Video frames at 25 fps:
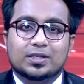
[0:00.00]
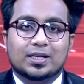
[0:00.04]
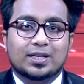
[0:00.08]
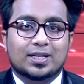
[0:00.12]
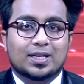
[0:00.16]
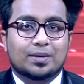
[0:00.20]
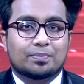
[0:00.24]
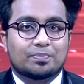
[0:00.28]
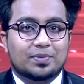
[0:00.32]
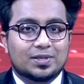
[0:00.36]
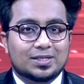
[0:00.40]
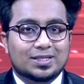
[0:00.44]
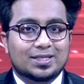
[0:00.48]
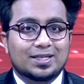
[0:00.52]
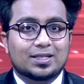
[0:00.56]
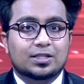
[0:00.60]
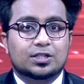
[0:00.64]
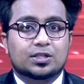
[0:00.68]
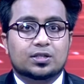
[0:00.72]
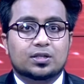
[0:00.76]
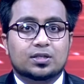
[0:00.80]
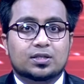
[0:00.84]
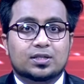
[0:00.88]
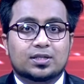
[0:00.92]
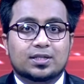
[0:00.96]
in a
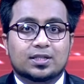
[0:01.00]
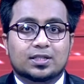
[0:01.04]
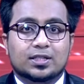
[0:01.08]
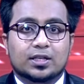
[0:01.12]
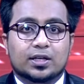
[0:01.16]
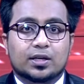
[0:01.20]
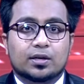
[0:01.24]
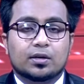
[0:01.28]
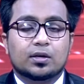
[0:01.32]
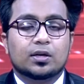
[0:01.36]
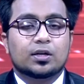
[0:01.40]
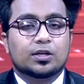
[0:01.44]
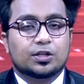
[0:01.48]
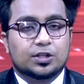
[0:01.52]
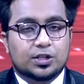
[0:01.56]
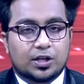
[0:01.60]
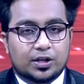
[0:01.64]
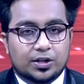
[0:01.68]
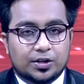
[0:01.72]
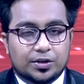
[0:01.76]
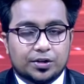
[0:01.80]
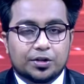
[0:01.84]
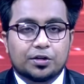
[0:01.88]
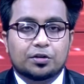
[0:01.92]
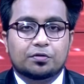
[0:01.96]
besieged city.
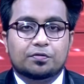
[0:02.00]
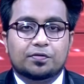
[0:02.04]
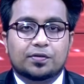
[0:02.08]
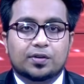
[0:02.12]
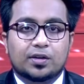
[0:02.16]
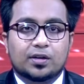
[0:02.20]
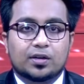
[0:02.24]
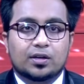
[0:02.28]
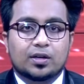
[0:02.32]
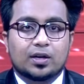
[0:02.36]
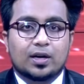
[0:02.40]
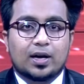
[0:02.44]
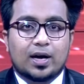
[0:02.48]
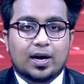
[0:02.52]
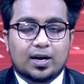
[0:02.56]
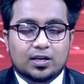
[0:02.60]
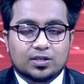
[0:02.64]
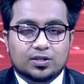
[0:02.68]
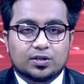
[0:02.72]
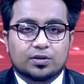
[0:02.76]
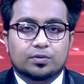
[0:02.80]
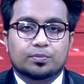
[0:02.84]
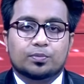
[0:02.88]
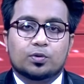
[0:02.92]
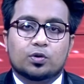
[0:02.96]
Dalia Nilifer has
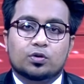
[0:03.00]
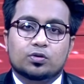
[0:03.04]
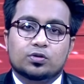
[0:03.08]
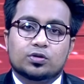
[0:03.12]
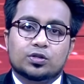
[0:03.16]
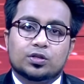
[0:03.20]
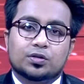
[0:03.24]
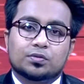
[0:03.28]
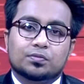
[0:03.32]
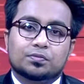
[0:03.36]
the report.